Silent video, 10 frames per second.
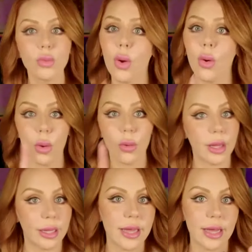don't. Hold on.
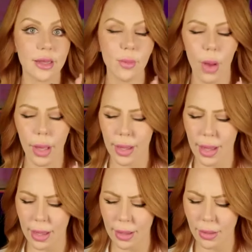Let's ask him why.
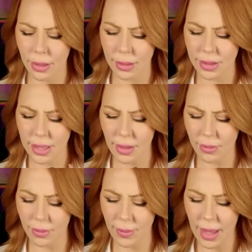Hang on. Stay with
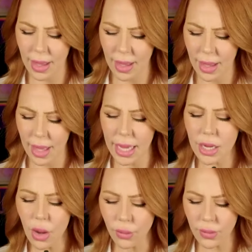me. He
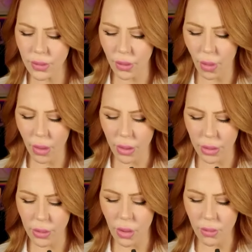knows in your heart, you
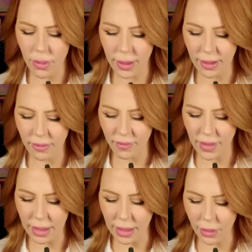know that he can
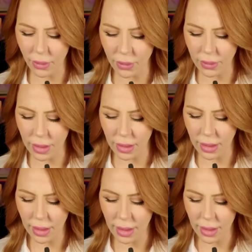feel it. Hold on.
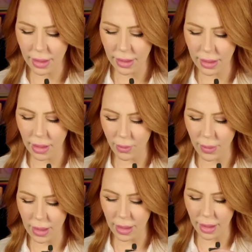Tell
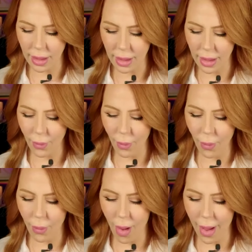me
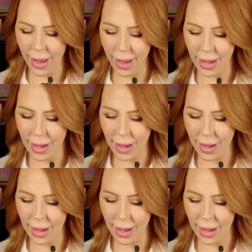why.